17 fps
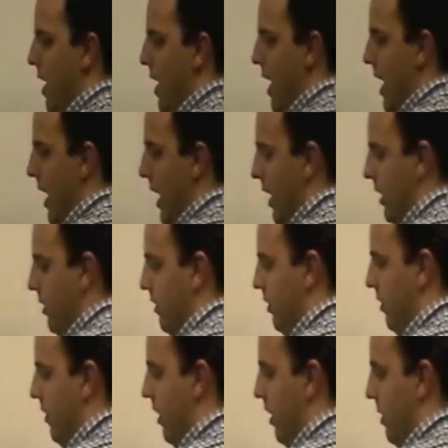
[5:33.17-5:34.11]
And
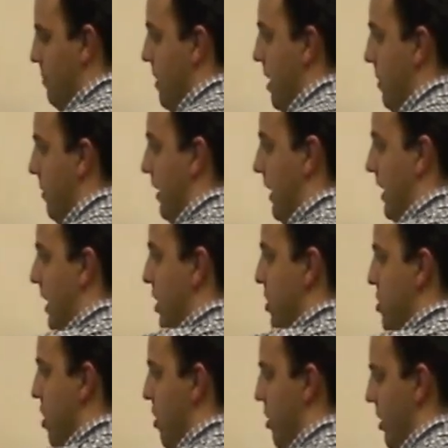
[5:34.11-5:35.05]
they're going to be able to get
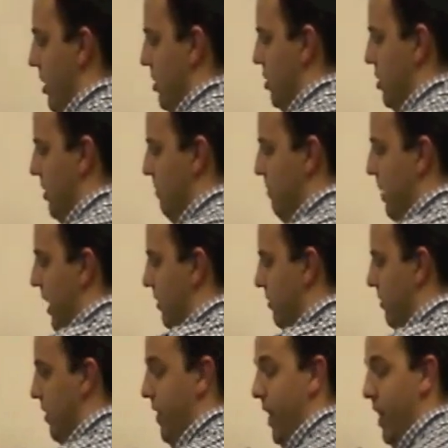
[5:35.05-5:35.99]
yardage
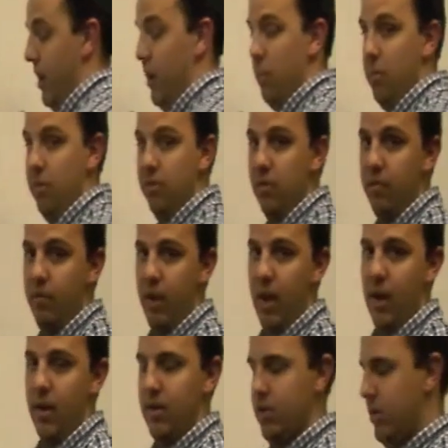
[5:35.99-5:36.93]
based on that numbers
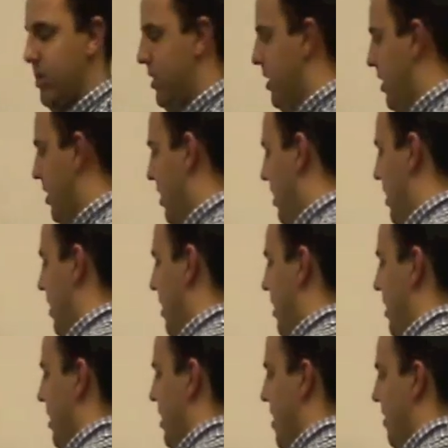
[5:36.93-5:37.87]
advantage.
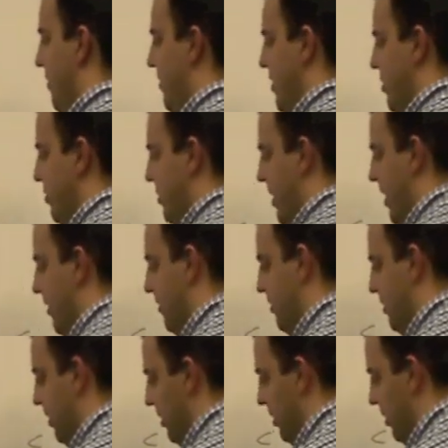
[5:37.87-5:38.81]
If he
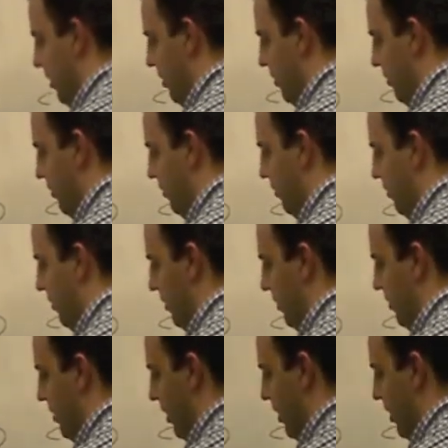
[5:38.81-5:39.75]
tries to
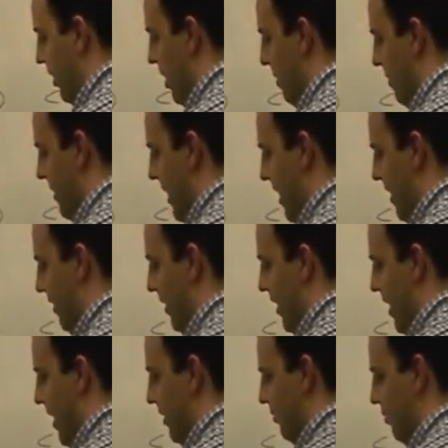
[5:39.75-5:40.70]
come down the
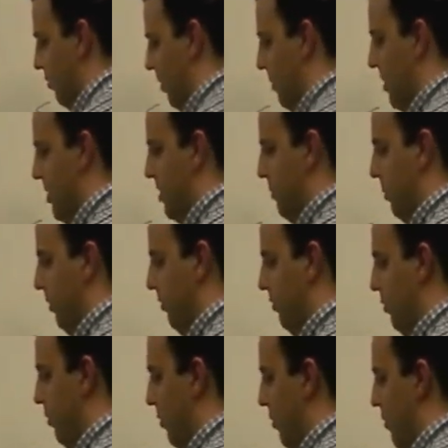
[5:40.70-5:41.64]
line of scrimmage and
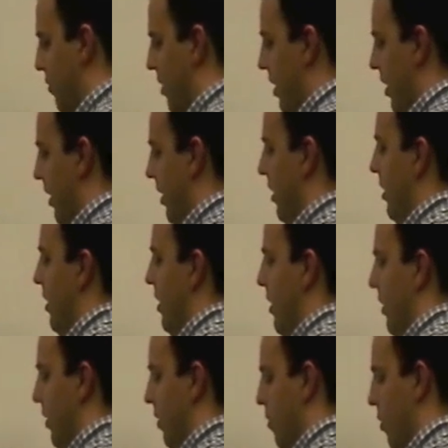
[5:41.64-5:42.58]
pursue the run,
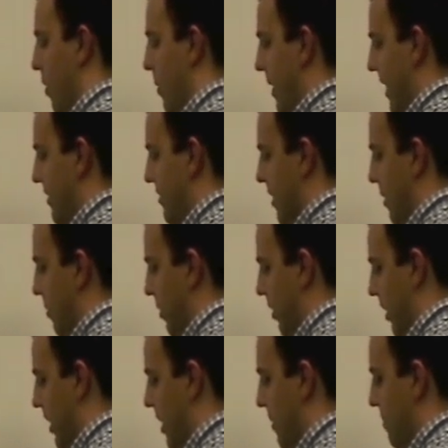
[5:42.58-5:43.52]
the quarterback's
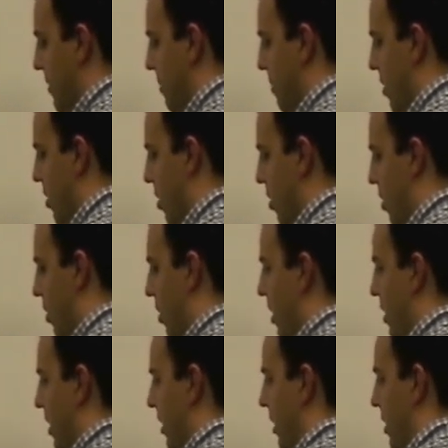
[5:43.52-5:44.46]
able to keep the
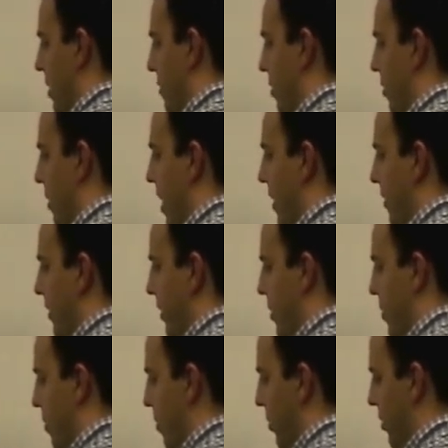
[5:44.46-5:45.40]
ball, come around the
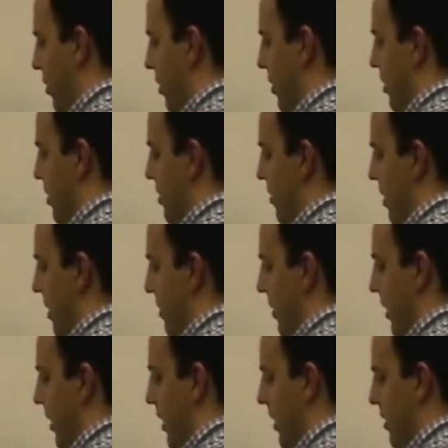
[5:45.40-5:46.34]
corner. You're able
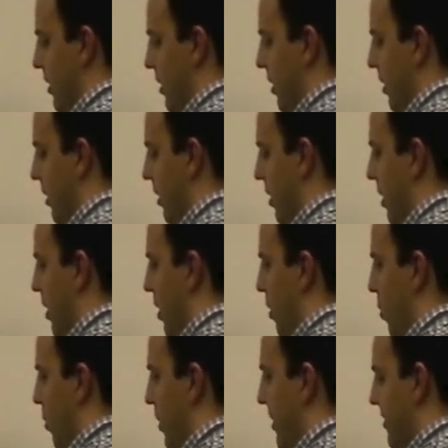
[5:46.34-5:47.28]
to get the
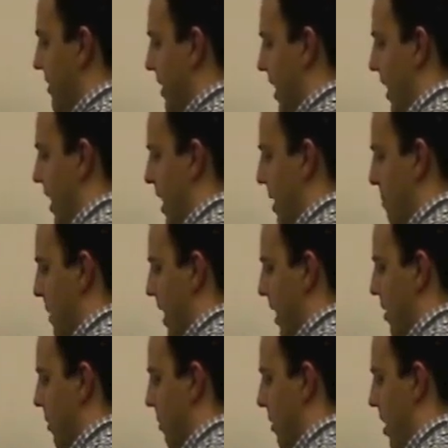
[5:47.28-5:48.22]
weak side
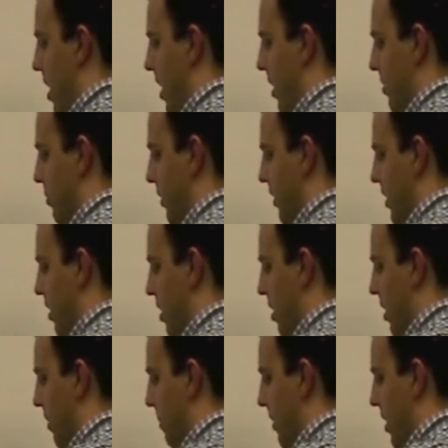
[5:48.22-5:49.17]
linebacker blocked with the
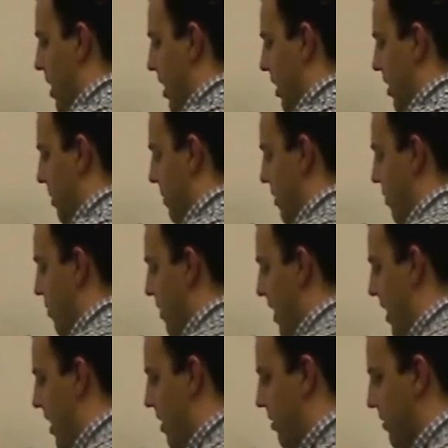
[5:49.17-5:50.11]
arc block coming
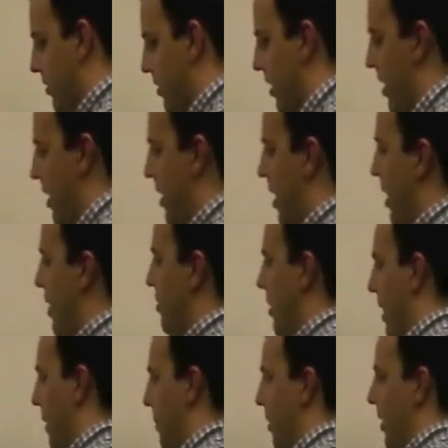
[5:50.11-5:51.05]
around, and
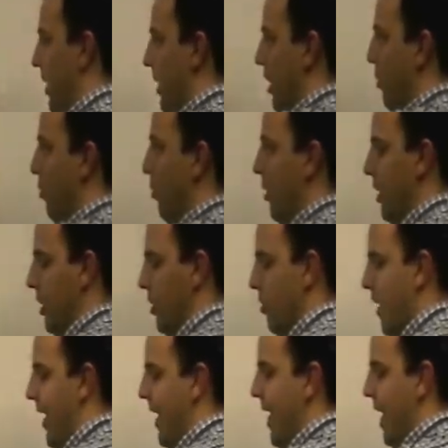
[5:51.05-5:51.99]
you're able to get a really
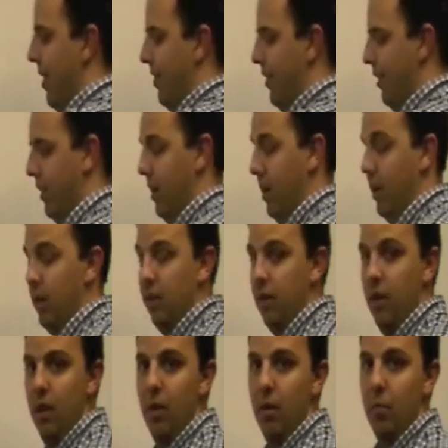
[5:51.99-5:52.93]
great athlete,
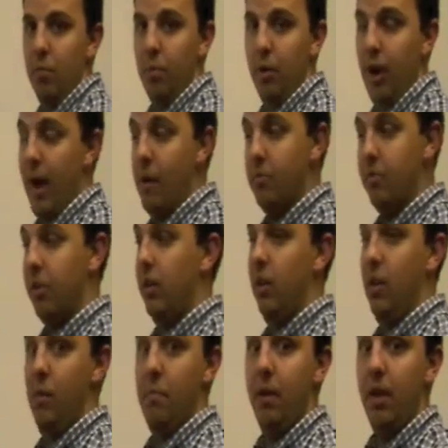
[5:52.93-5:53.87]
perhaps an
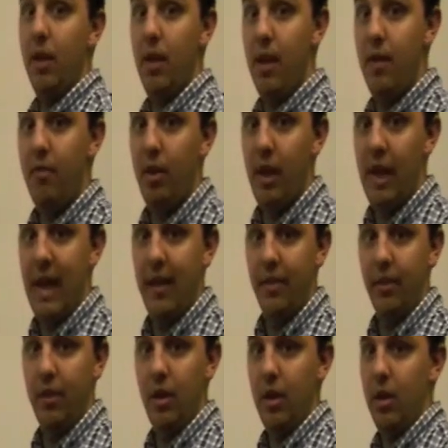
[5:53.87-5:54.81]
Olympic level
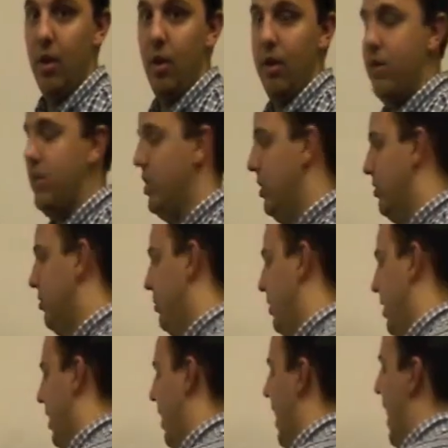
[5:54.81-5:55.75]
athlete, an
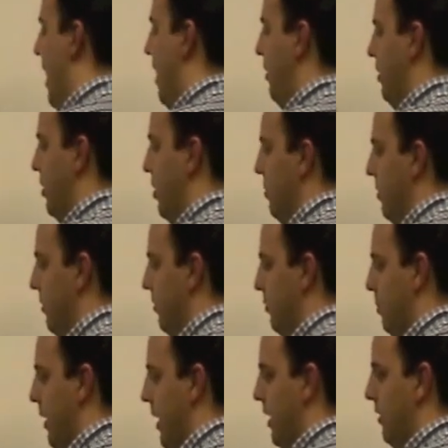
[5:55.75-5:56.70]
RG3, out in open
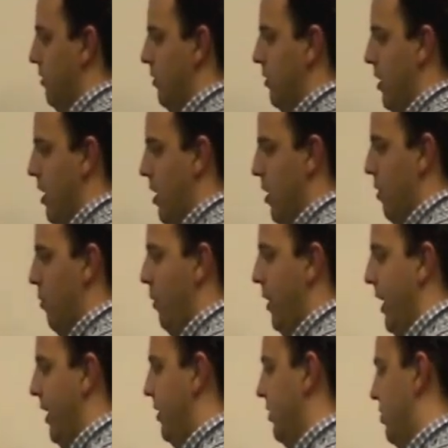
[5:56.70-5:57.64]
space,
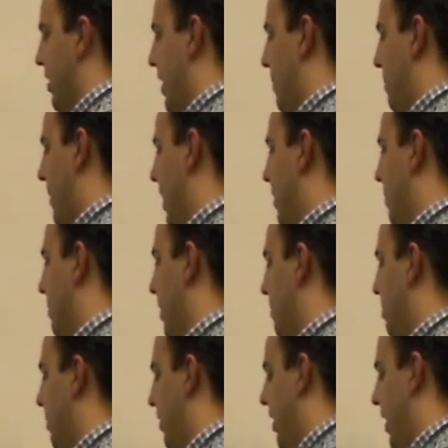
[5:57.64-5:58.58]
ready to try to make a
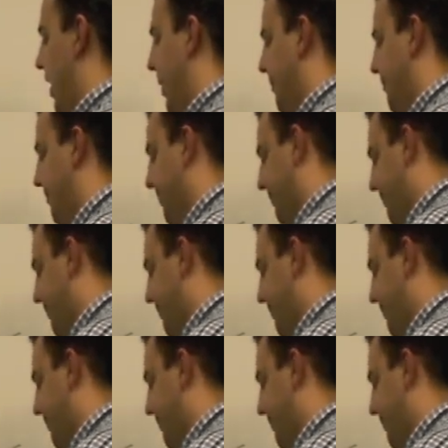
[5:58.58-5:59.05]
big play.